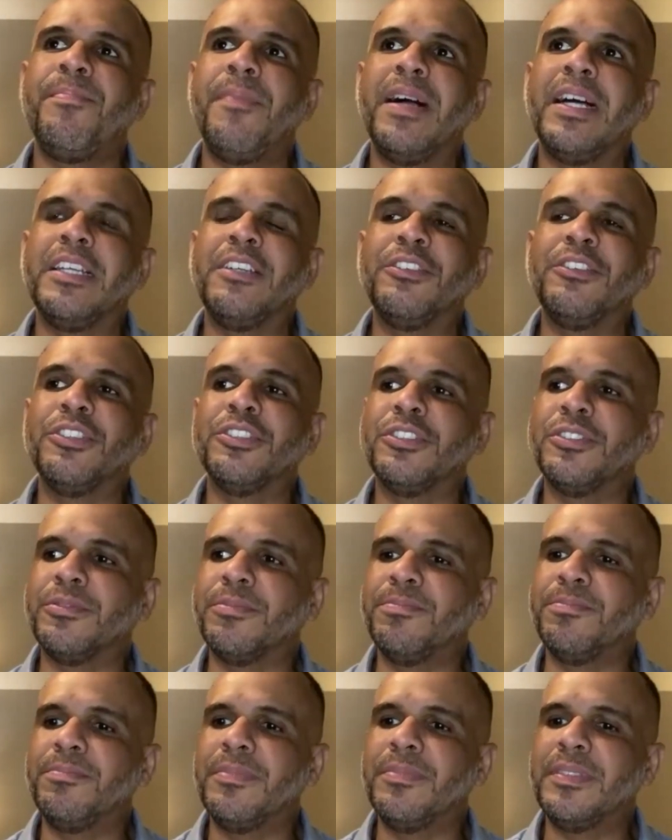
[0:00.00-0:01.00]
uh, you know,
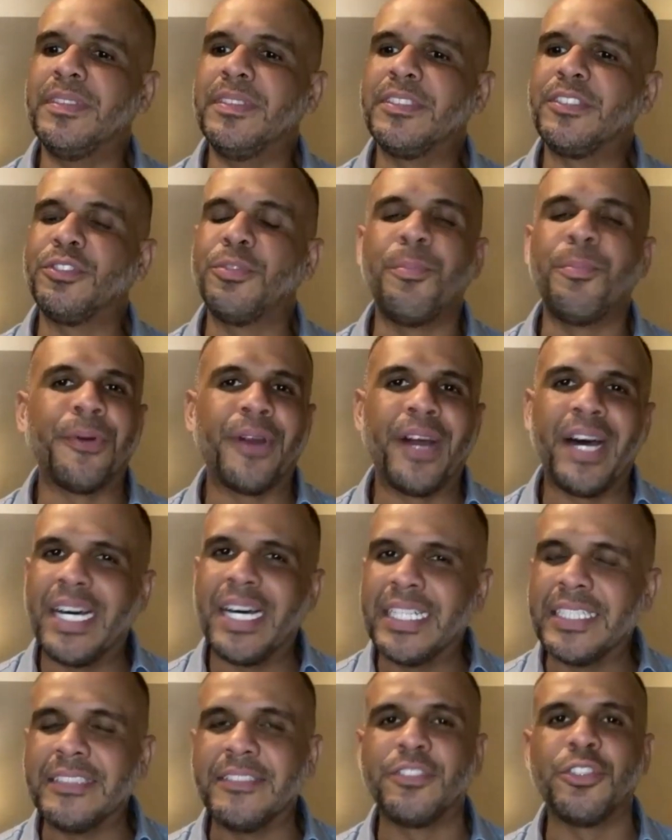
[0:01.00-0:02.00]

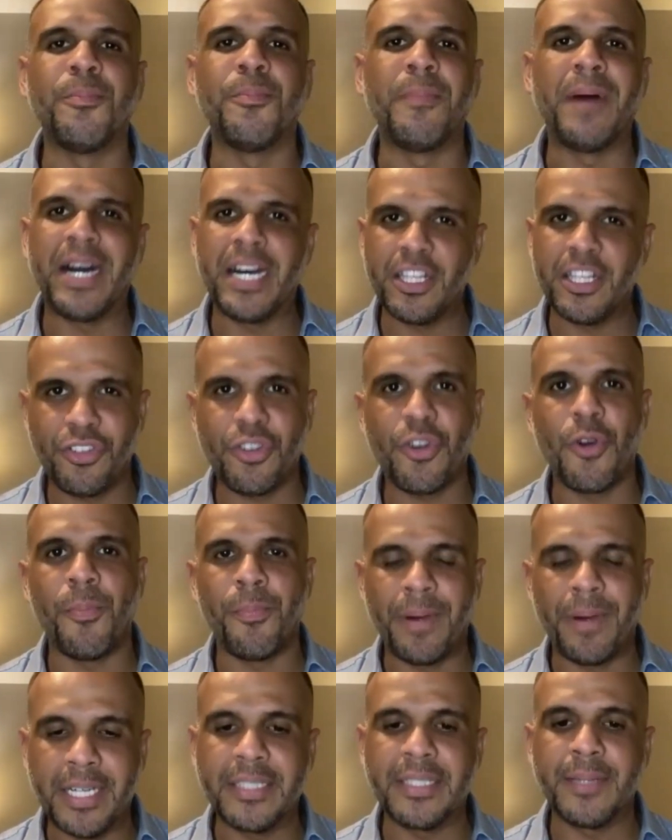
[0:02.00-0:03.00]
surprise or magical
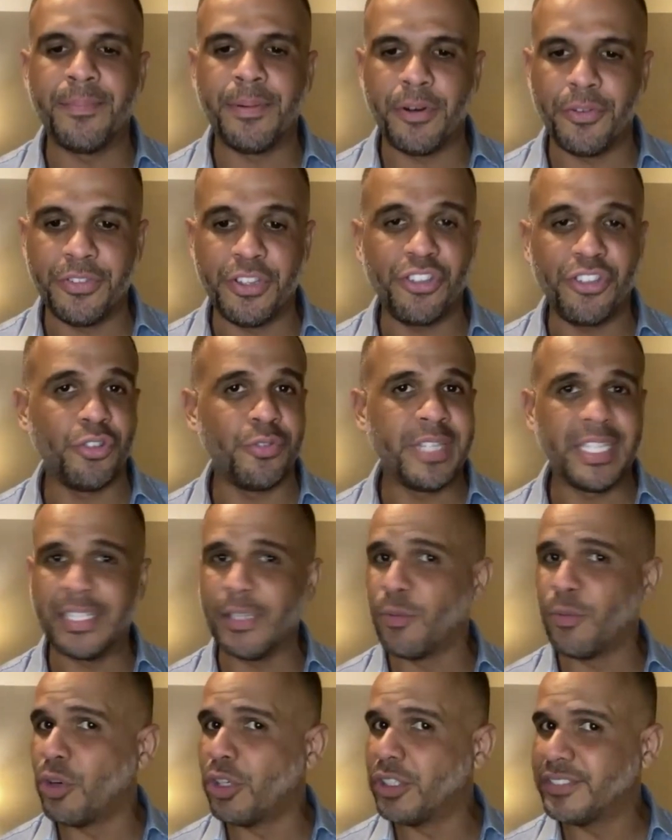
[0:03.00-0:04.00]
part about the show that I
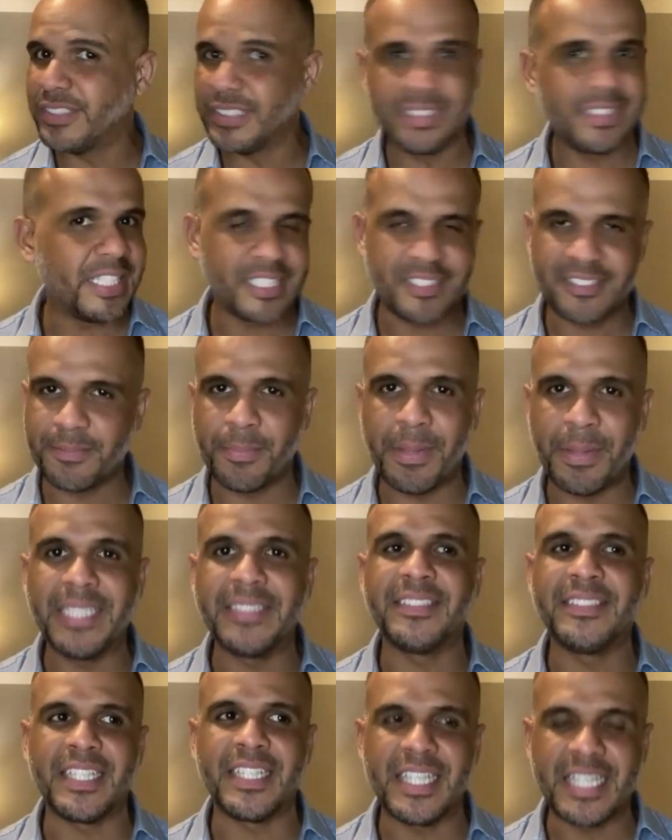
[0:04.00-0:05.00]
wasn't
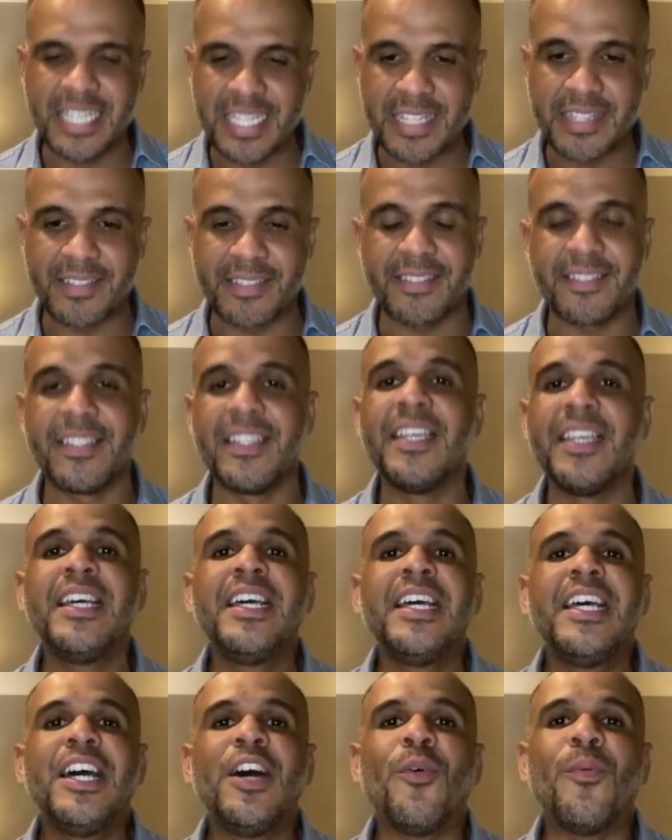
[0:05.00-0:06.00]
expecting is
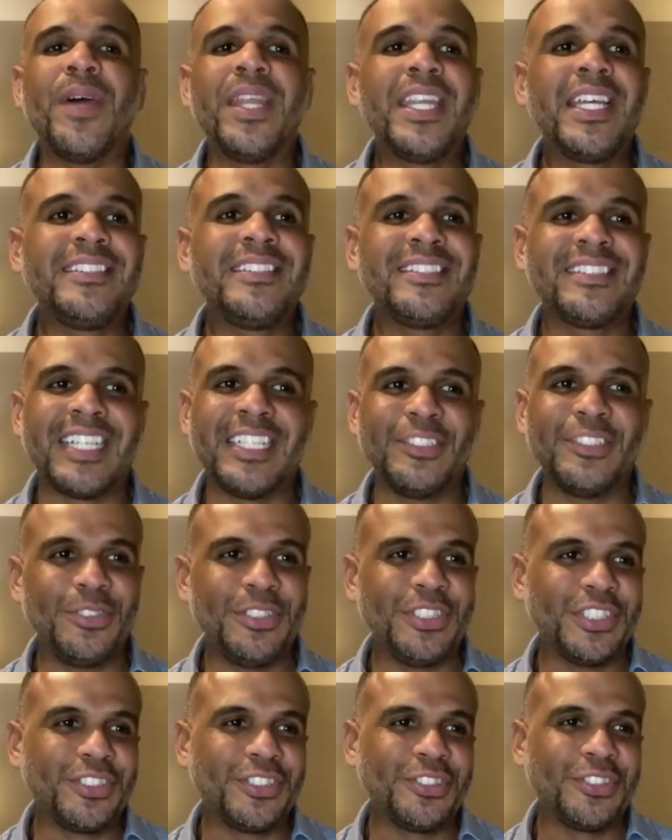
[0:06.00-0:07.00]
when I started doing
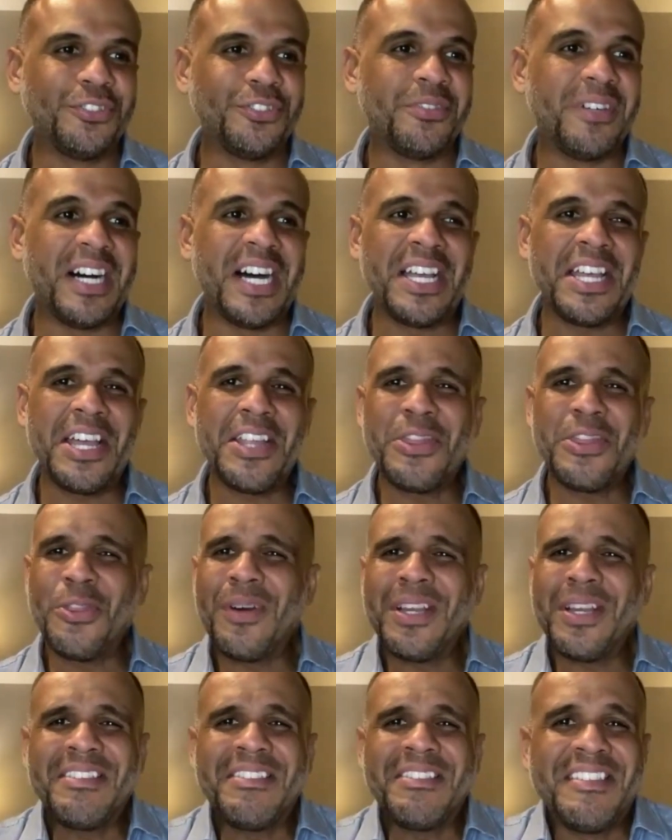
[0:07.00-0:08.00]
the show, I had no
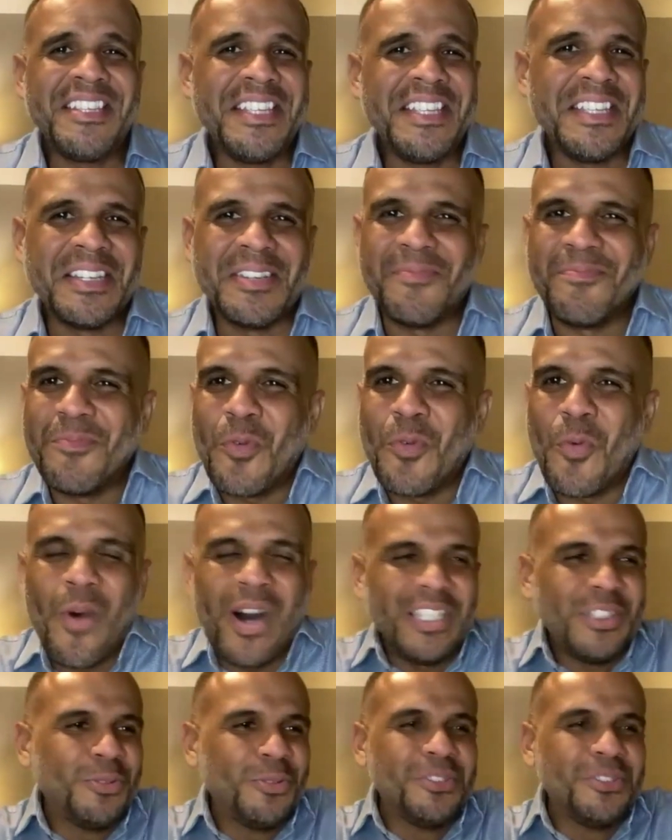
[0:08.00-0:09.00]
idea
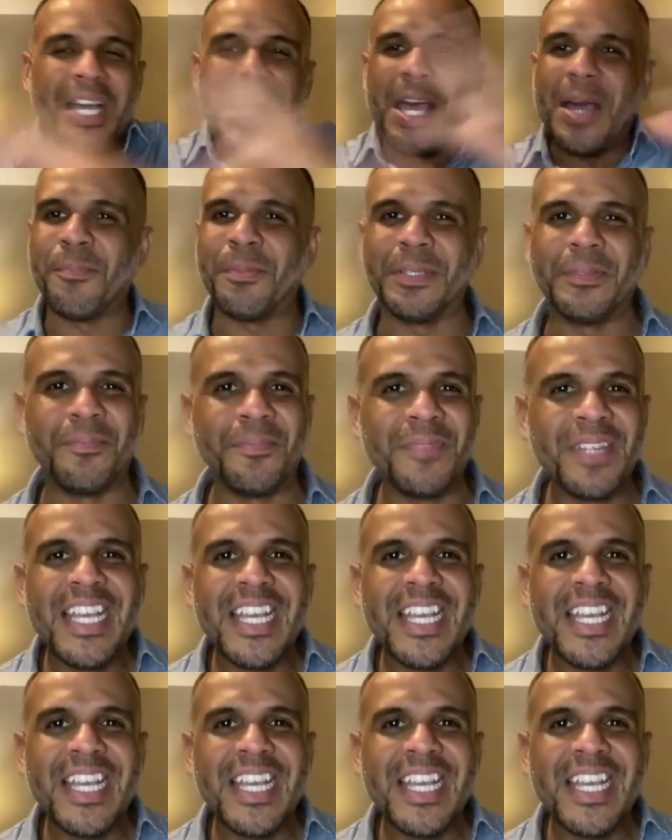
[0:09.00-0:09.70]
what would happen.